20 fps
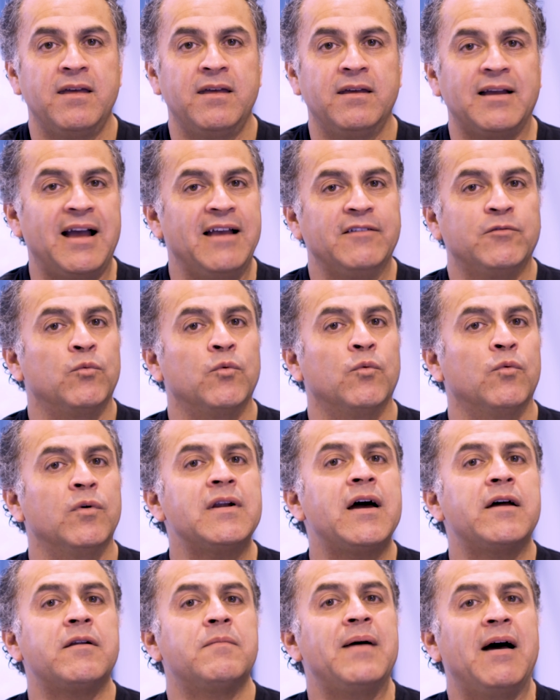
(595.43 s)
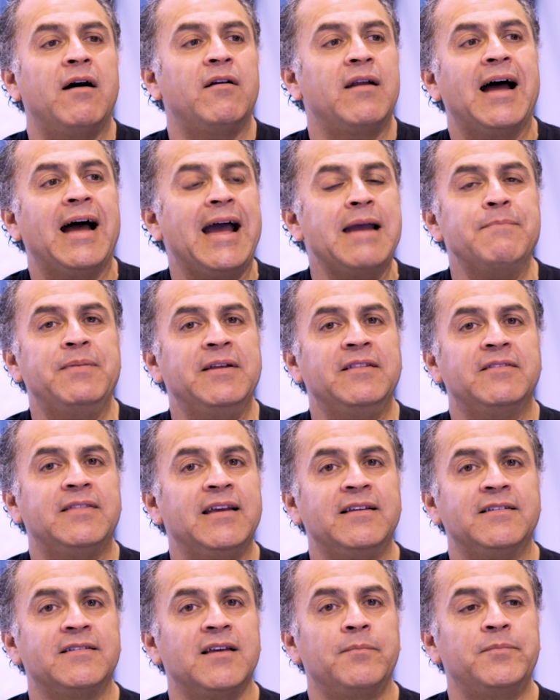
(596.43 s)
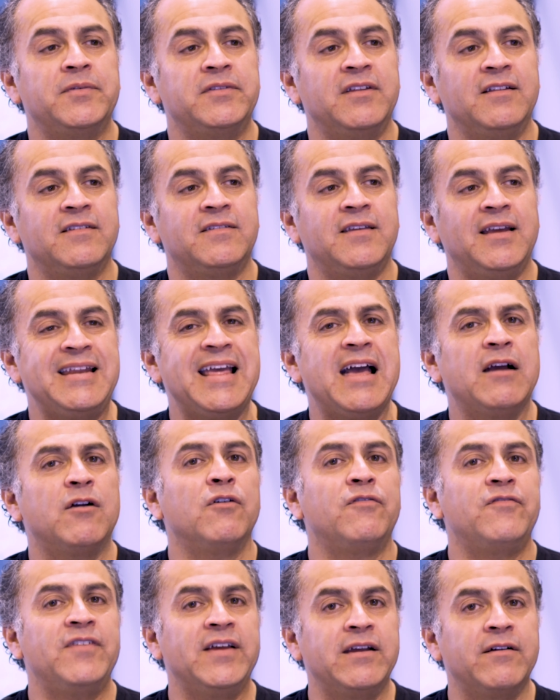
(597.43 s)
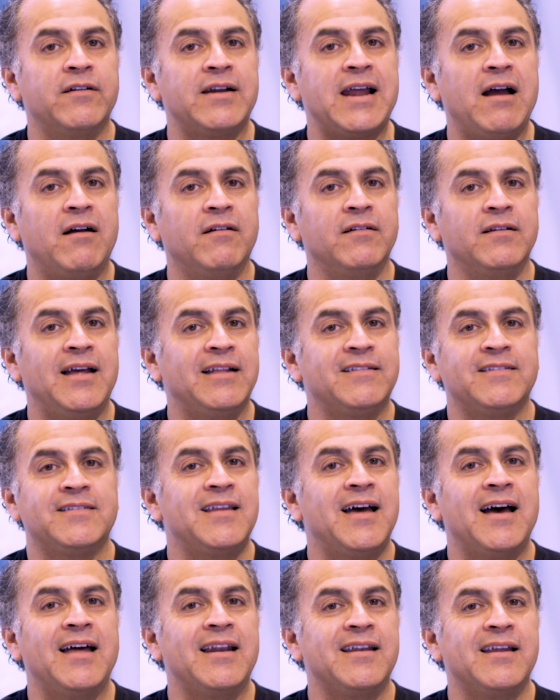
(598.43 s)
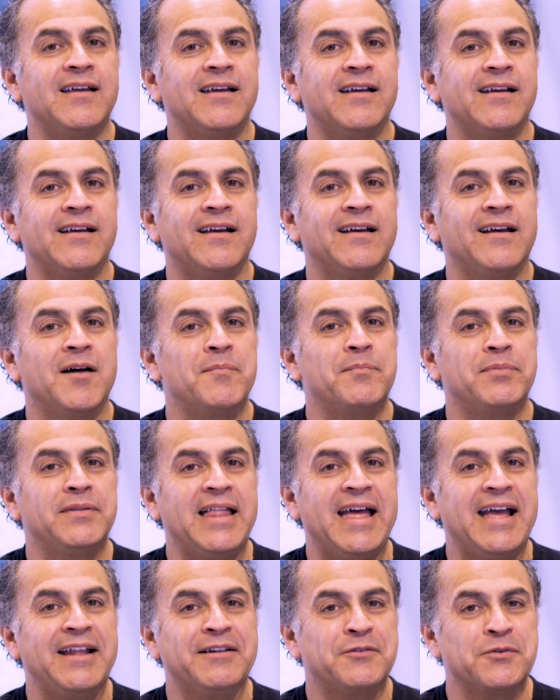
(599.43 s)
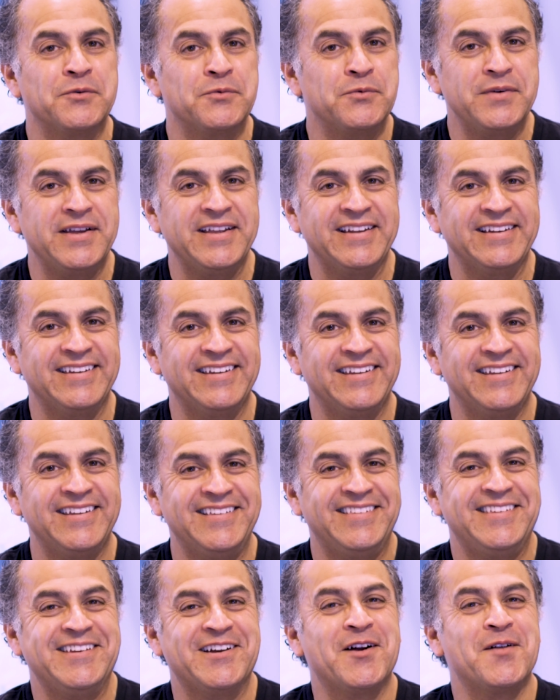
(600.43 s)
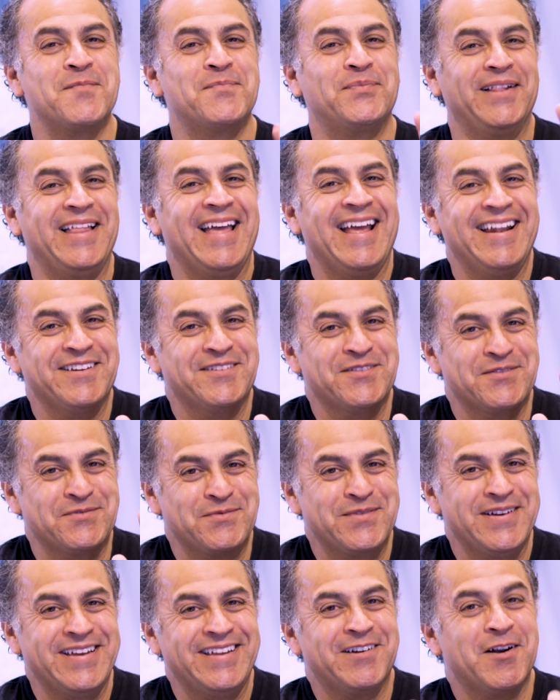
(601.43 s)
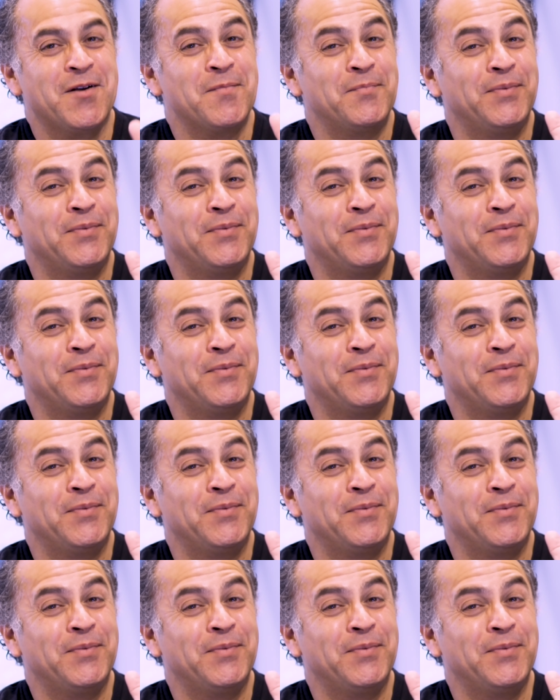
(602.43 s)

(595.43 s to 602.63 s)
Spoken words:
Guys, we're not about hyping things up and then saying, yeah, go figure it out. That's not a plan to win. You see, our plan to win